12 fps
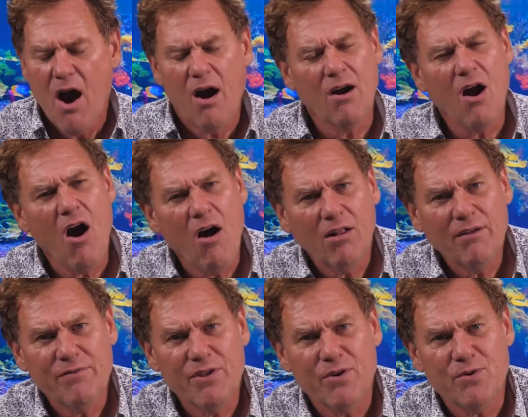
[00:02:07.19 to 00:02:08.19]
Are all
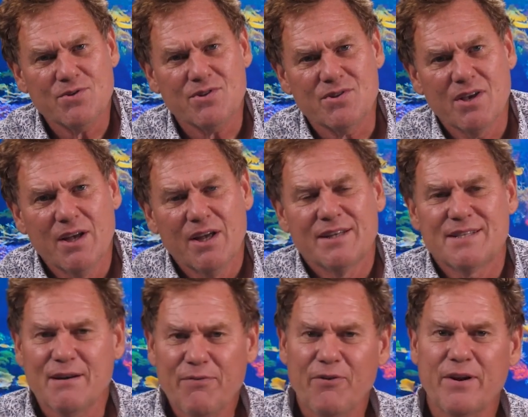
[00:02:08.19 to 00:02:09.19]
of those
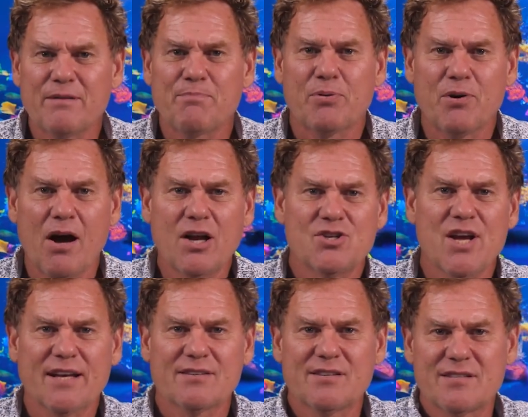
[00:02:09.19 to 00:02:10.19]
different
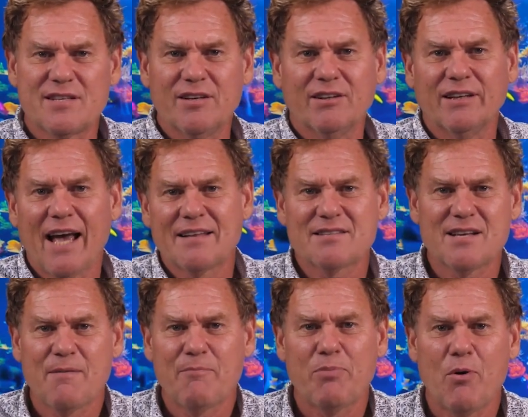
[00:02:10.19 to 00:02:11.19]
projects still at
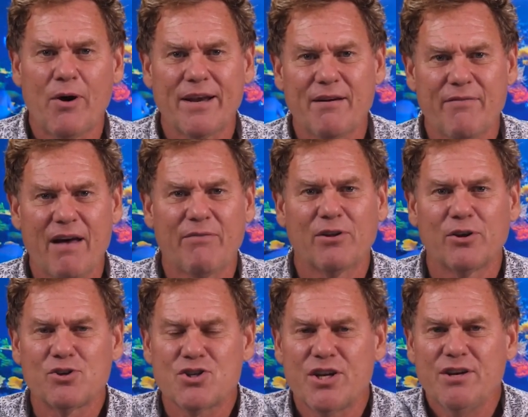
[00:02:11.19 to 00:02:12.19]
some point of
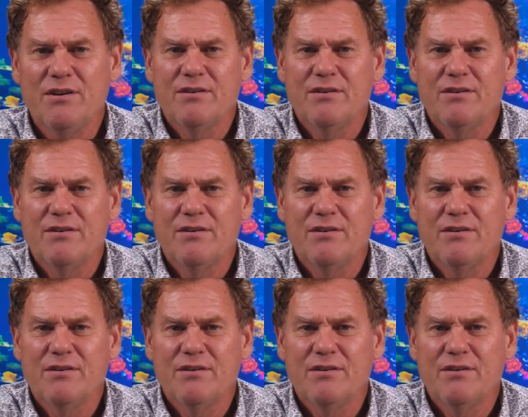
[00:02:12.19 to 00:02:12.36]
evolution?